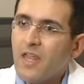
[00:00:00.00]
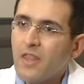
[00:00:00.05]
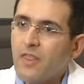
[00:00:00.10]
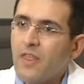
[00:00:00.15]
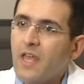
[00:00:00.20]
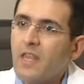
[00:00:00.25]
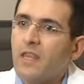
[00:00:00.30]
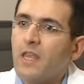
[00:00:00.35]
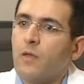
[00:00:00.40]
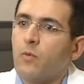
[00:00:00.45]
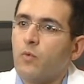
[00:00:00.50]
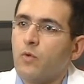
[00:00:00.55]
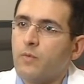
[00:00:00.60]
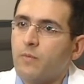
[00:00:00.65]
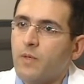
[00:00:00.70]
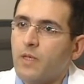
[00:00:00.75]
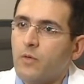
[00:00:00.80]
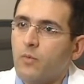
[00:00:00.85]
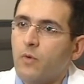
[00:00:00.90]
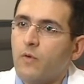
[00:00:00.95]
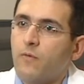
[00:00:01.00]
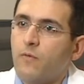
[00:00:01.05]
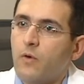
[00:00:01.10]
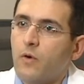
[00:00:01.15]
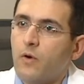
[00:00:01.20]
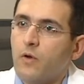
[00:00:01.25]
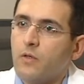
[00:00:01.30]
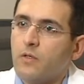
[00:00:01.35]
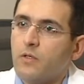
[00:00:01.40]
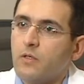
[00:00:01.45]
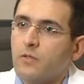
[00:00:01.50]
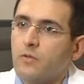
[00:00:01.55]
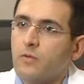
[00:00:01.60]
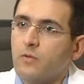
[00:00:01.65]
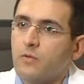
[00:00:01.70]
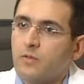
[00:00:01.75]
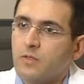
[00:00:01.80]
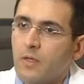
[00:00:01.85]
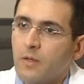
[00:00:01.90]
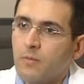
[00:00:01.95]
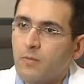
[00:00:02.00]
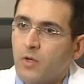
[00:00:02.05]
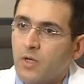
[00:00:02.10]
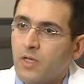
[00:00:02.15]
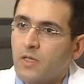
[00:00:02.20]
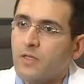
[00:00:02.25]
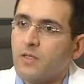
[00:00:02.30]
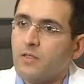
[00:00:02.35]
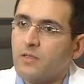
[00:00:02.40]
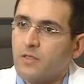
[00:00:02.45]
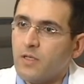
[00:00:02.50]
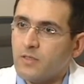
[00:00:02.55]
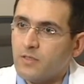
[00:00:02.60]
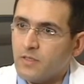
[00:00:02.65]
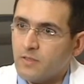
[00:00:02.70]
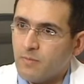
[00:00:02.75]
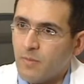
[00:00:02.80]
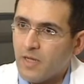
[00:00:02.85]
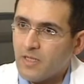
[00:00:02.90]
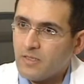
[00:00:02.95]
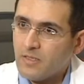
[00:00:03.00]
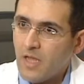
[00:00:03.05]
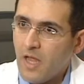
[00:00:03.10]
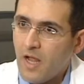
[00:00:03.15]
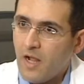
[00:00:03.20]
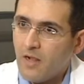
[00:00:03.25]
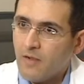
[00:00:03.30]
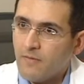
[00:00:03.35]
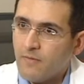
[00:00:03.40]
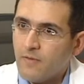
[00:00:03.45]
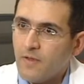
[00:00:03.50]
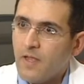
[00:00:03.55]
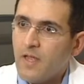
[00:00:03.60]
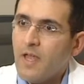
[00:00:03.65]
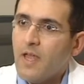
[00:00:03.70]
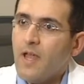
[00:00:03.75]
then they would be referred to someone such as myself,